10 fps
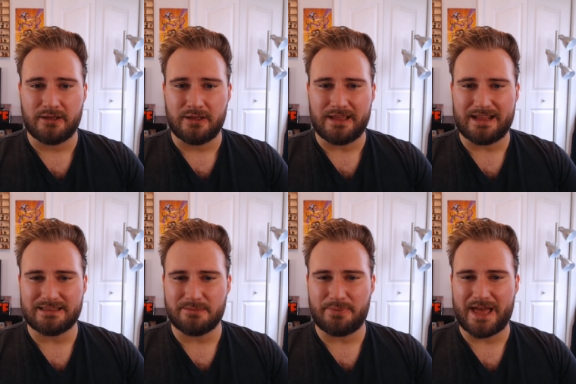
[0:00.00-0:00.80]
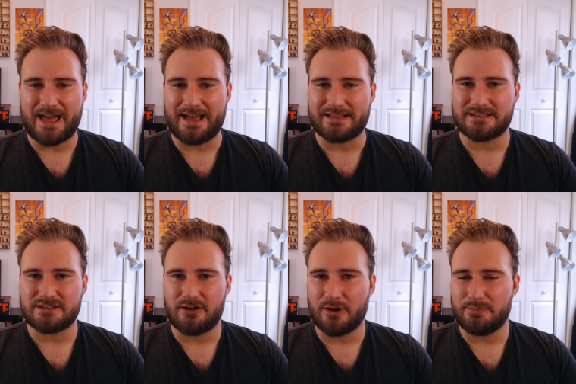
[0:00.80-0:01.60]
In the past,
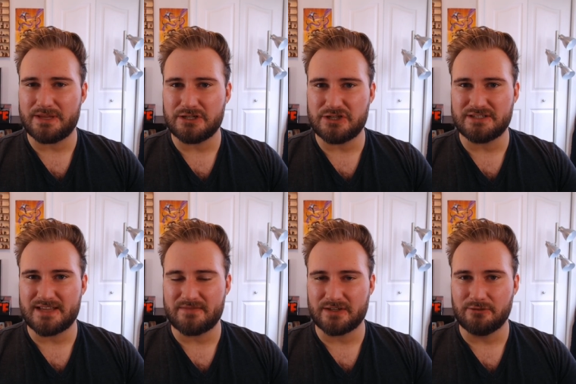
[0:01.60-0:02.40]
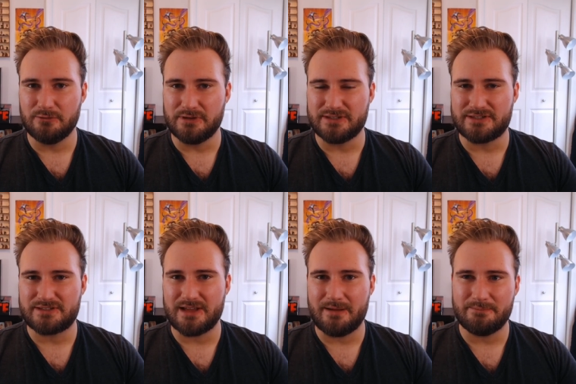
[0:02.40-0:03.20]
RPGs have included
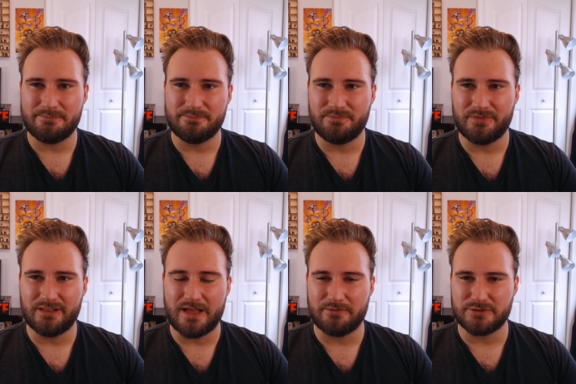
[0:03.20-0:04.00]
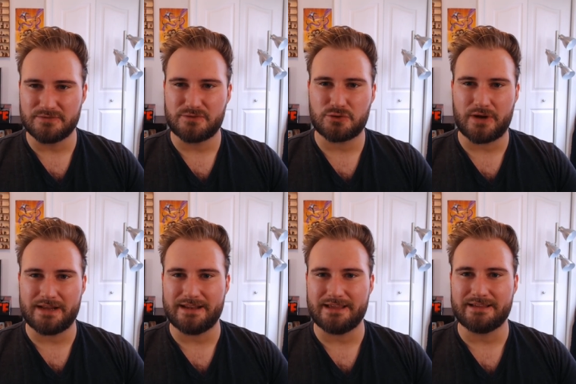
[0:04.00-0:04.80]
some levels of
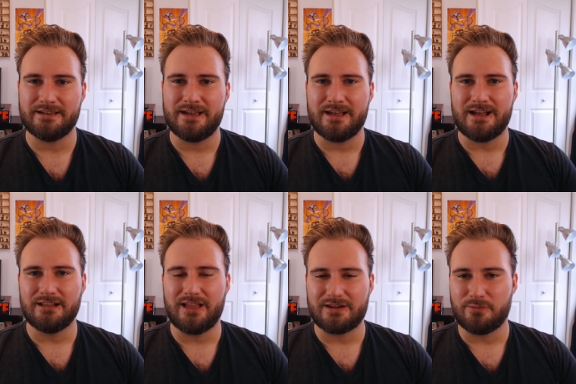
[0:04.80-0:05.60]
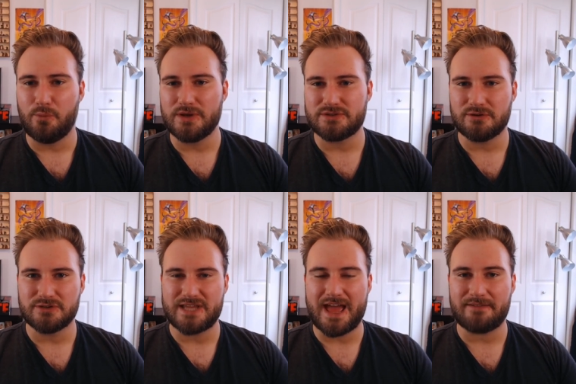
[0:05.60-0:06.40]
training. A lot of wizards
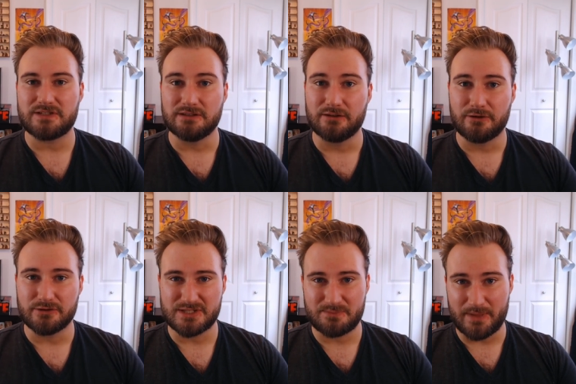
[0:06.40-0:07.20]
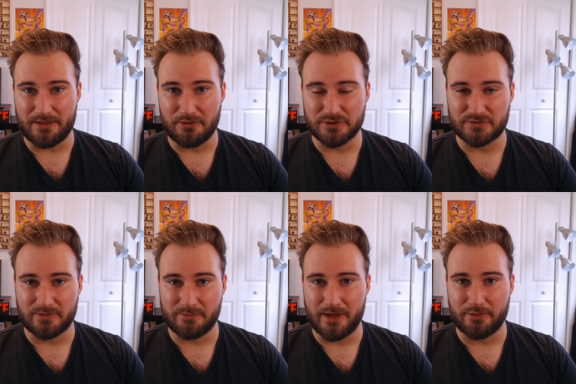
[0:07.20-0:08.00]
have to learn spells
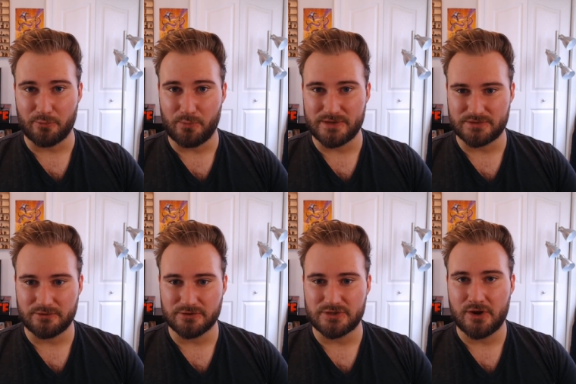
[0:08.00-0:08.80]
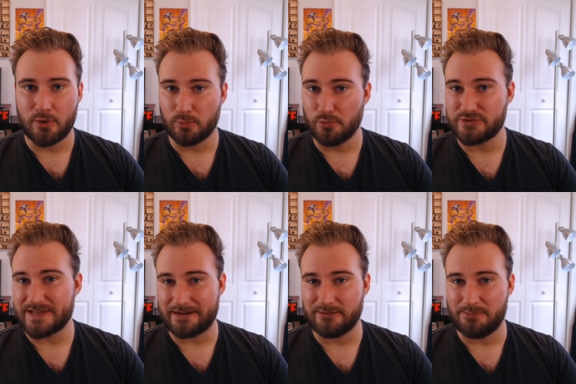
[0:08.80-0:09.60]
from other wizards.
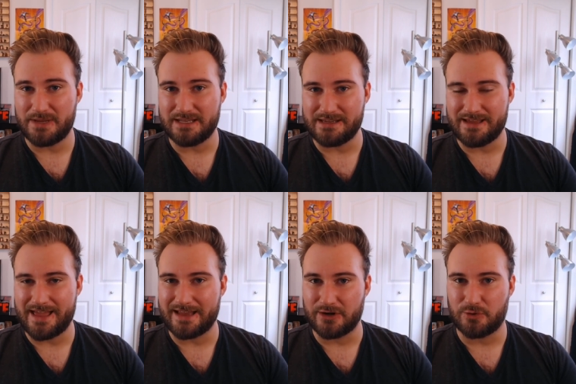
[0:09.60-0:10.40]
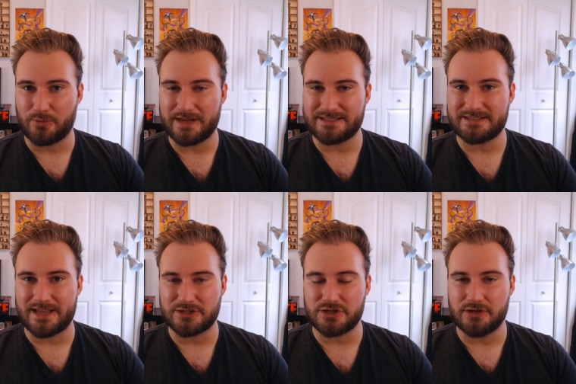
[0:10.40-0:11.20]
Rulecyclopedia had a great
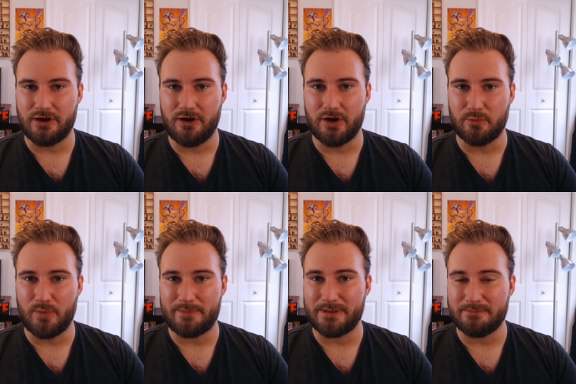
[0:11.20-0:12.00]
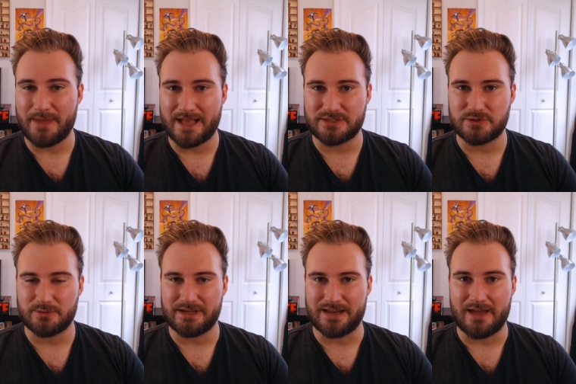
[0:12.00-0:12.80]
section on weapon
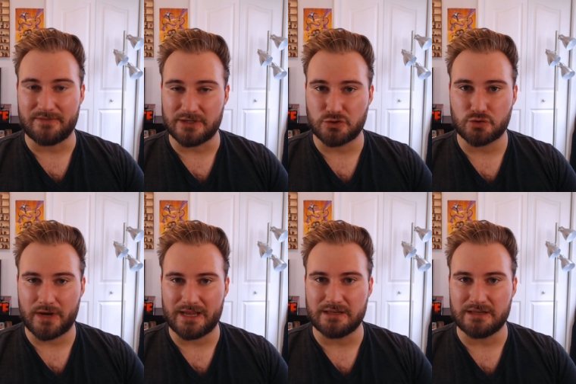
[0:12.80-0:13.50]
mastery and having to train